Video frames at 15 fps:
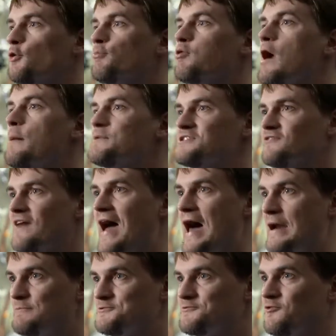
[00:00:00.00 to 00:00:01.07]
old promise of
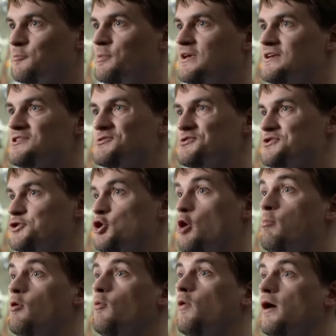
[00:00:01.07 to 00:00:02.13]
atoms for peace was a
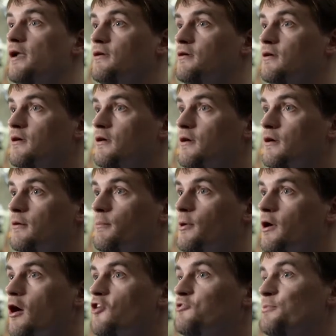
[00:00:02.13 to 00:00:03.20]
noble one,
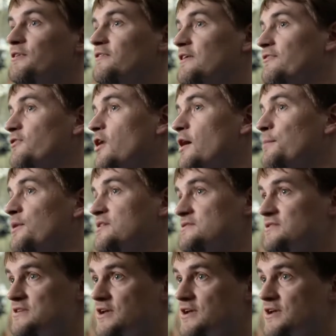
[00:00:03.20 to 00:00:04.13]
but ultimately flawed because the